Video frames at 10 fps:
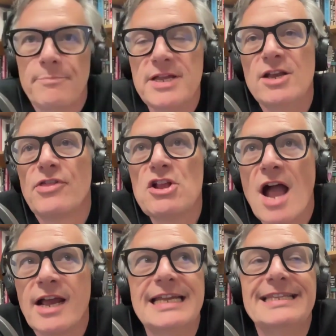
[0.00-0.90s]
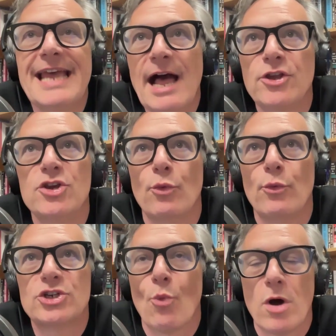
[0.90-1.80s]
But, they're not going to tell you
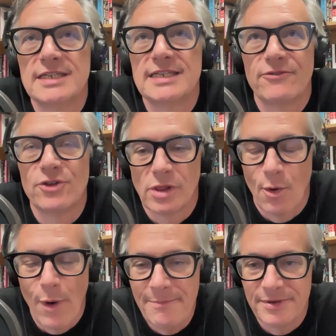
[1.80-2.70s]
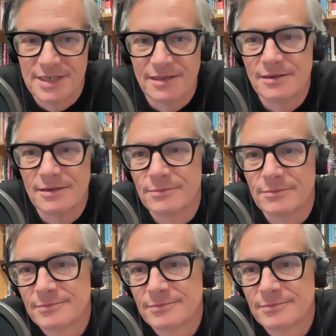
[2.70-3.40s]
which ones have nuclear weapons in them.